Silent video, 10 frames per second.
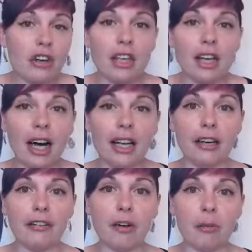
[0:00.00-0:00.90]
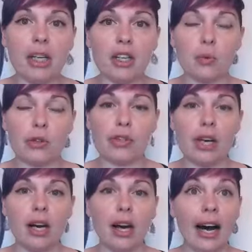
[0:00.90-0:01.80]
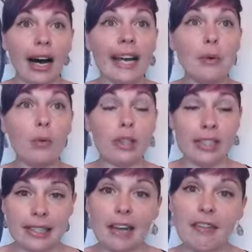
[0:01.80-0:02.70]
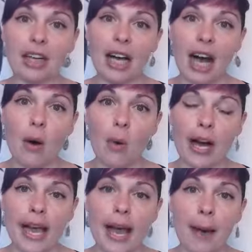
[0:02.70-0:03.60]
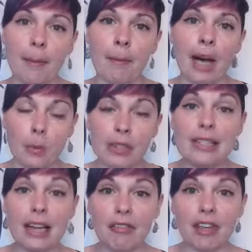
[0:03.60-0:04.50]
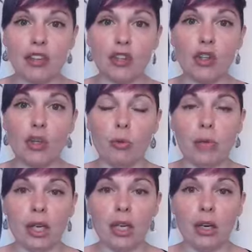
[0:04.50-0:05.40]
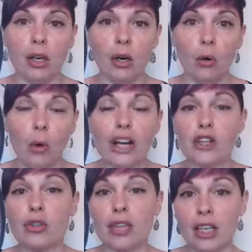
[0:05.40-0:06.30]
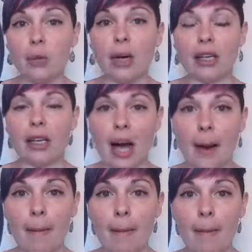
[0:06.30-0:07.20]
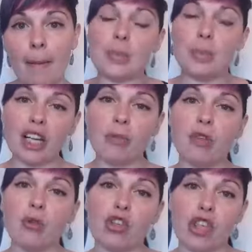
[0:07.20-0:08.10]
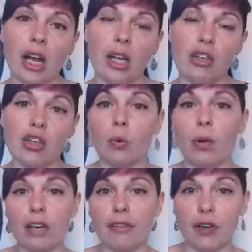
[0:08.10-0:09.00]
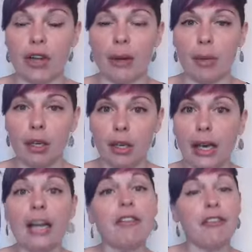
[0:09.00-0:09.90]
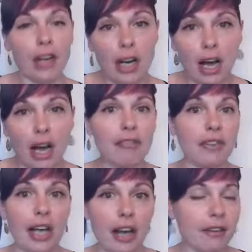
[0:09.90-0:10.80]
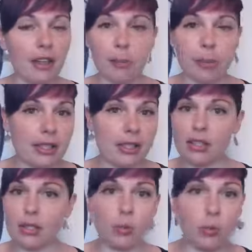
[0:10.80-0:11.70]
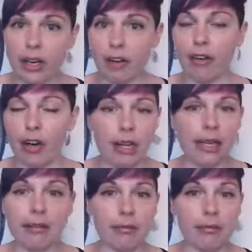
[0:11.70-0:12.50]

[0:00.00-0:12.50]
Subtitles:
the color. For me, it was, I was loving how I am. I was loving the new me. Why should anyone come and expect me to change to work for them? And fair enough, they have their business, whatever,